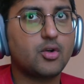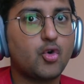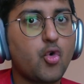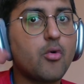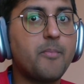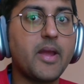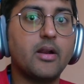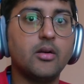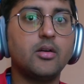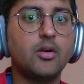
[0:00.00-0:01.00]
too
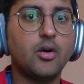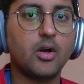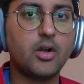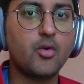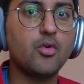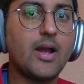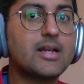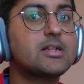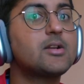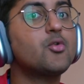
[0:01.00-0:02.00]
big or too
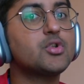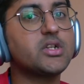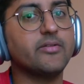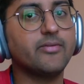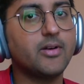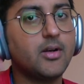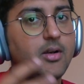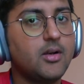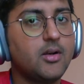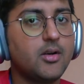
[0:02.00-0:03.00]
exclusive
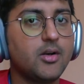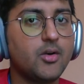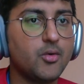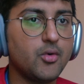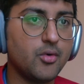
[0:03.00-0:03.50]
to